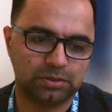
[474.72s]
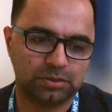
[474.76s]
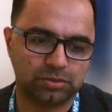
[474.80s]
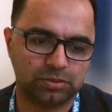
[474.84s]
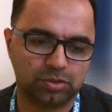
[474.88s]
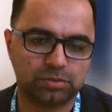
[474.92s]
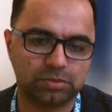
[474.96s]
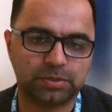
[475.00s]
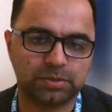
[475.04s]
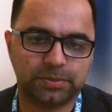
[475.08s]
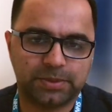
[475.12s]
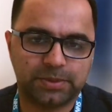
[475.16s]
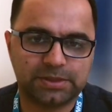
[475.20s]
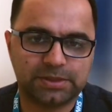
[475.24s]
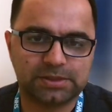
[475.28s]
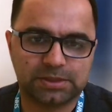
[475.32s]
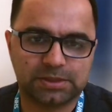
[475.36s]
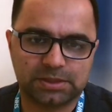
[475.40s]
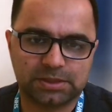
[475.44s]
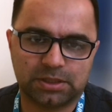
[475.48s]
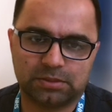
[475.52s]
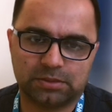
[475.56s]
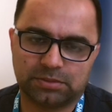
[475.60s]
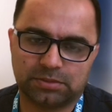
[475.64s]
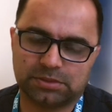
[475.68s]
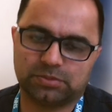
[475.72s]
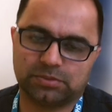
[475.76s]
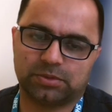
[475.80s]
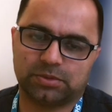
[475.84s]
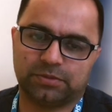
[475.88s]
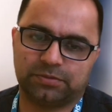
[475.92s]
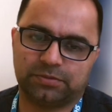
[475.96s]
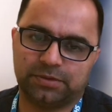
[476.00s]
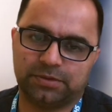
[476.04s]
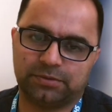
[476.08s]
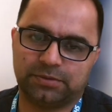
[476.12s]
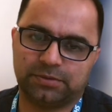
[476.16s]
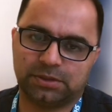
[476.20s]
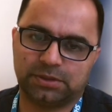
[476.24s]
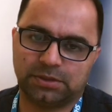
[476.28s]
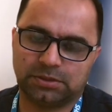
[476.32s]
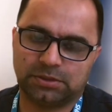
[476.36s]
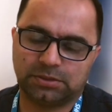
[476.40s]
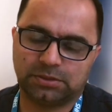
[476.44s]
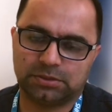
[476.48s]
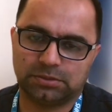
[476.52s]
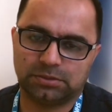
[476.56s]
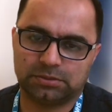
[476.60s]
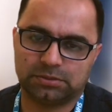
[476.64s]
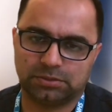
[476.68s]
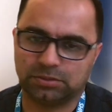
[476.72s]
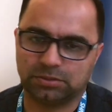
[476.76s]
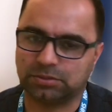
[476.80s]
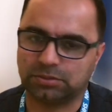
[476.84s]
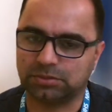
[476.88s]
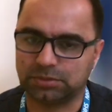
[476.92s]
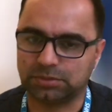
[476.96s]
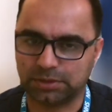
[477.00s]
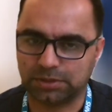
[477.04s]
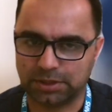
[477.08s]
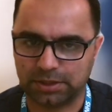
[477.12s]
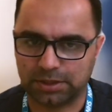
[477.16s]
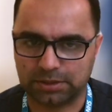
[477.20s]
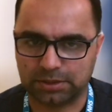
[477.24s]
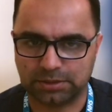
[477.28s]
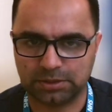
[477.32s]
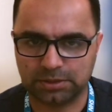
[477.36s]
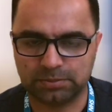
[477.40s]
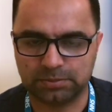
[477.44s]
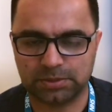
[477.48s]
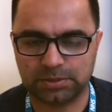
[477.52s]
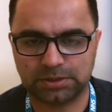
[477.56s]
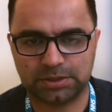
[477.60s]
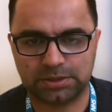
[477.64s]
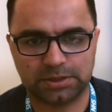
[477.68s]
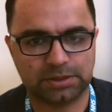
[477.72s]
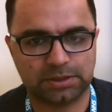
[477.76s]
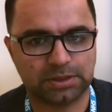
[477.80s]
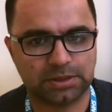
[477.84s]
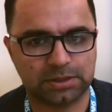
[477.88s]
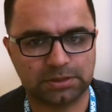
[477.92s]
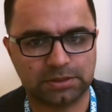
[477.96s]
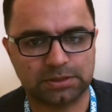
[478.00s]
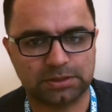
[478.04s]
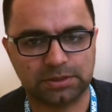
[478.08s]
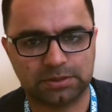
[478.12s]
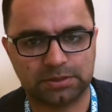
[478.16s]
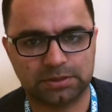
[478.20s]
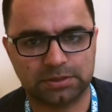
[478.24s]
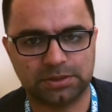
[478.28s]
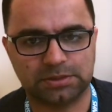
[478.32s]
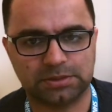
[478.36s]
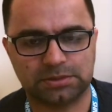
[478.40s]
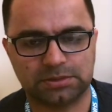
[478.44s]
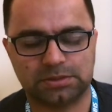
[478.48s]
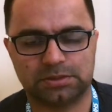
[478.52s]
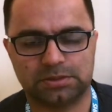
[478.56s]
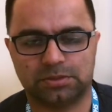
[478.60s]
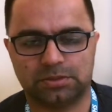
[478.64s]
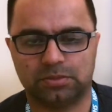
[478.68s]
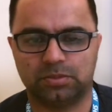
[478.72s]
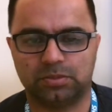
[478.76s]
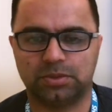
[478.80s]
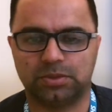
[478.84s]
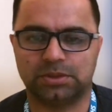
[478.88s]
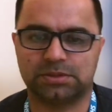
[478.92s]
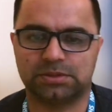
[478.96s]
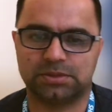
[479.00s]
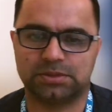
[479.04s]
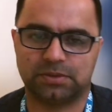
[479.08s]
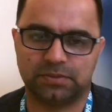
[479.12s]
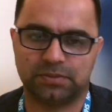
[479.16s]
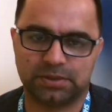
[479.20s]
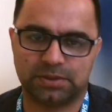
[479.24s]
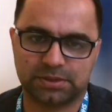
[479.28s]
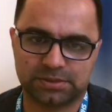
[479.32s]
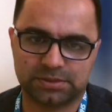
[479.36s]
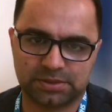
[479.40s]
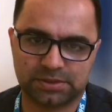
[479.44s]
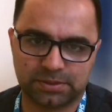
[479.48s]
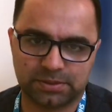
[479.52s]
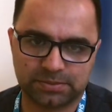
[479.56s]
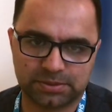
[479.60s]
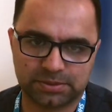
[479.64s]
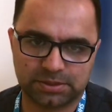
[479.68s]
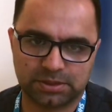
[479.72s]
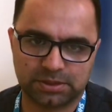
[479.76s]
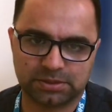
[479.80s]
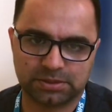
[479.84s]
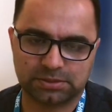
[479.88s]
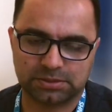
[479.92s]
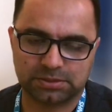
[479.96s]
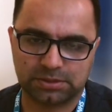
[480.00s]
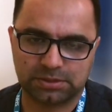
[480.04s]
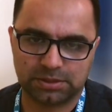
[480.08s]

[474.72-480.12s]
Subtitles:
Normal platelet count is 150 to 300, but they can decrease with severe sepsis,